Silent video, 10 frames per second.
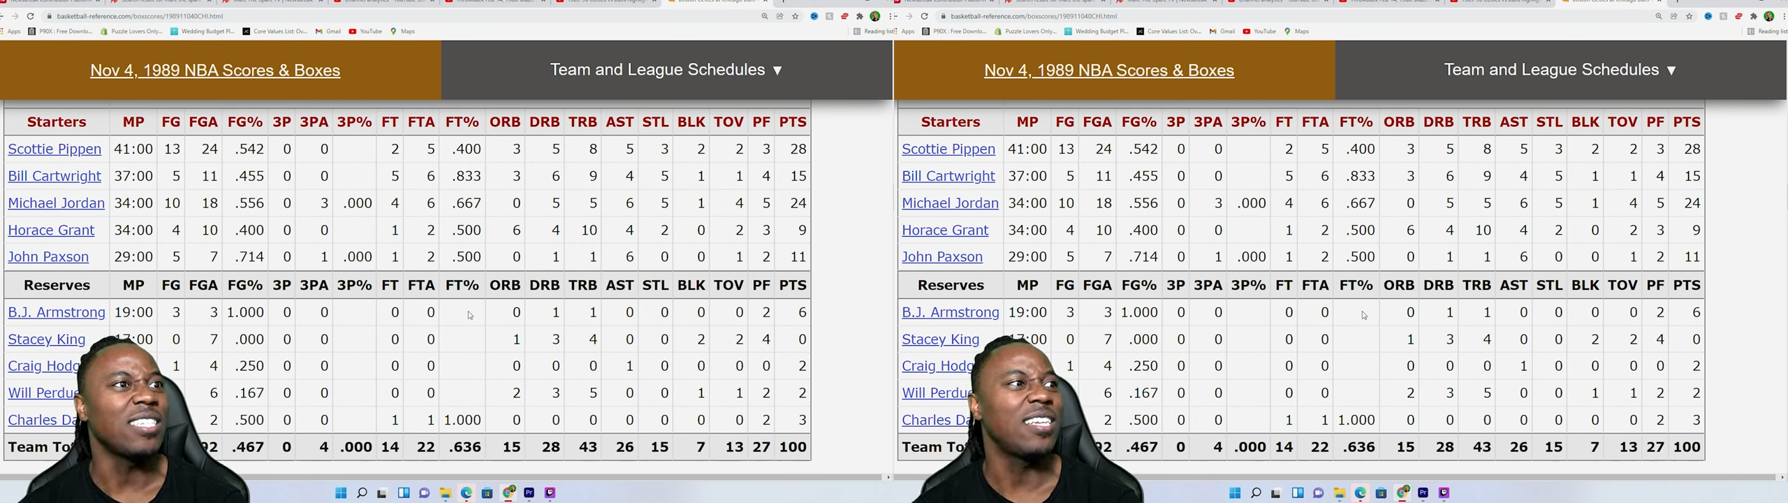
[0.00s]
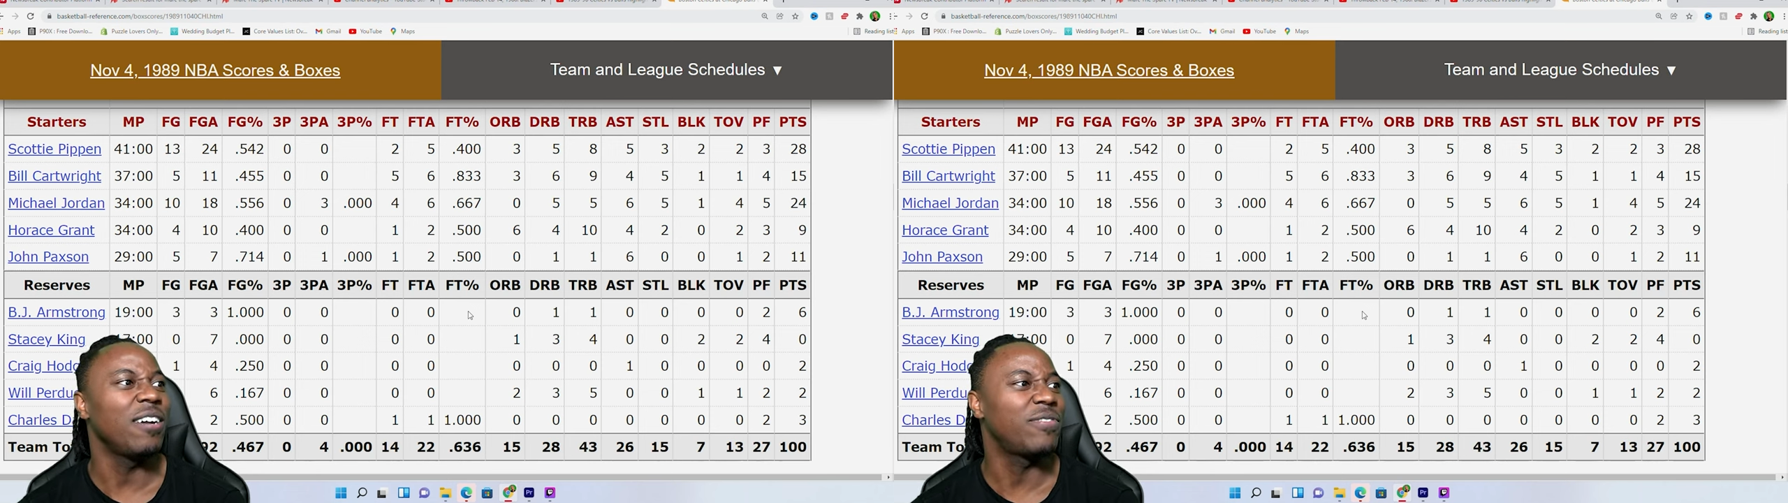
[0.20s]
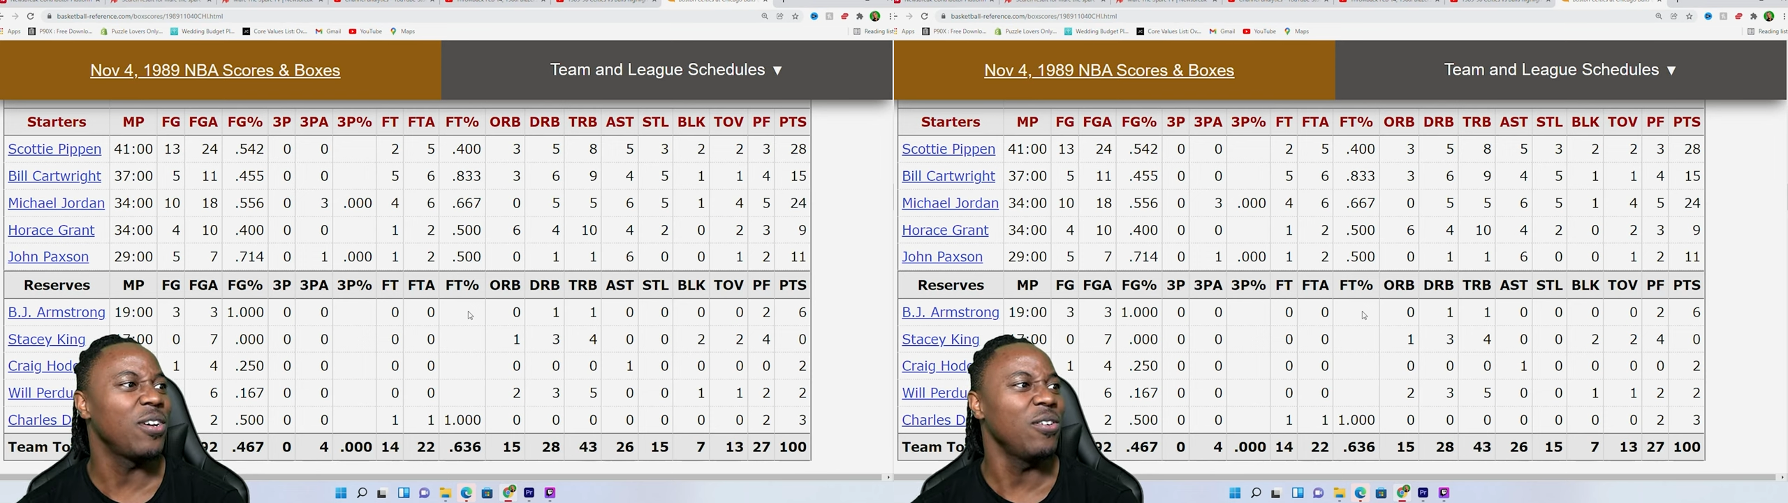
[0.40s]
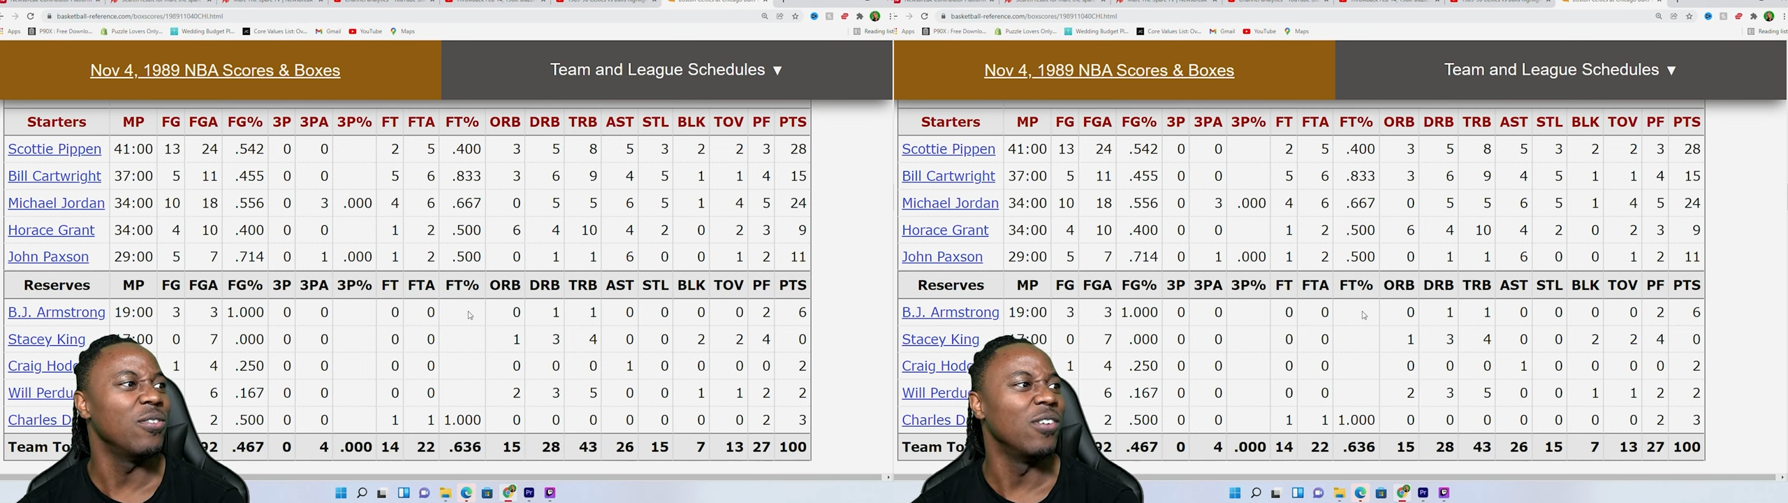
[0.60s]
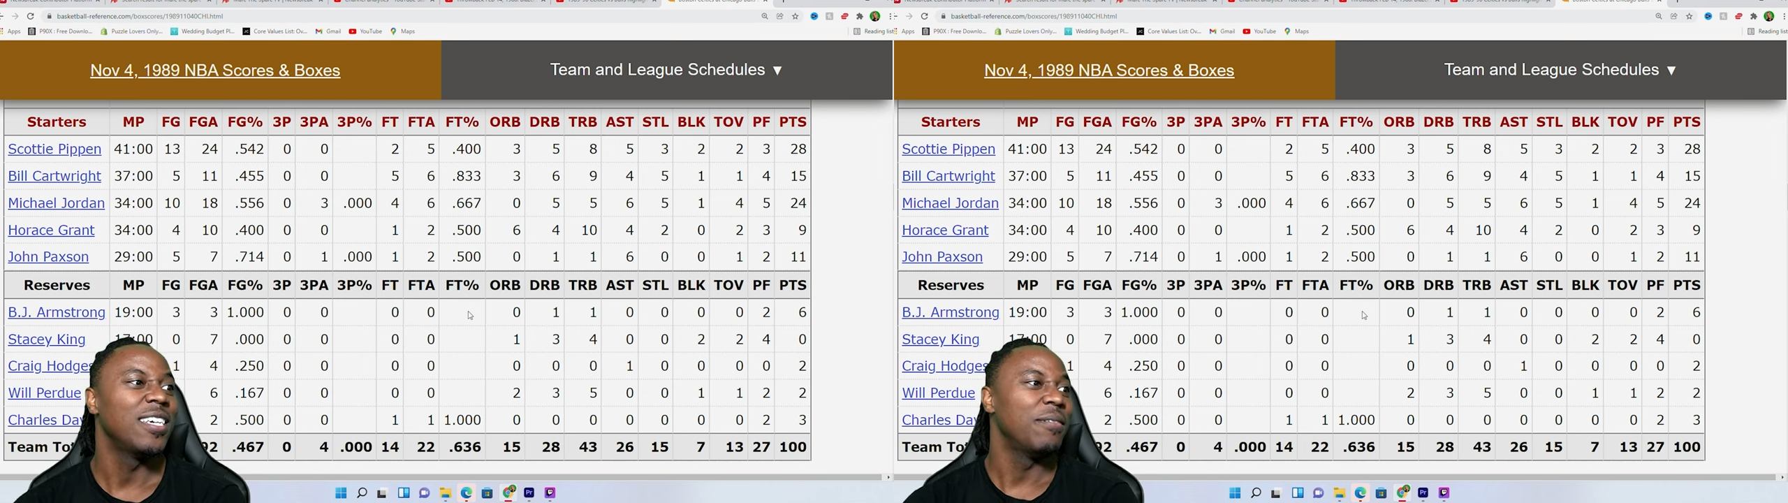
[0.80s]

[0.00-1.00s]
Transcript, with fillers: tough too.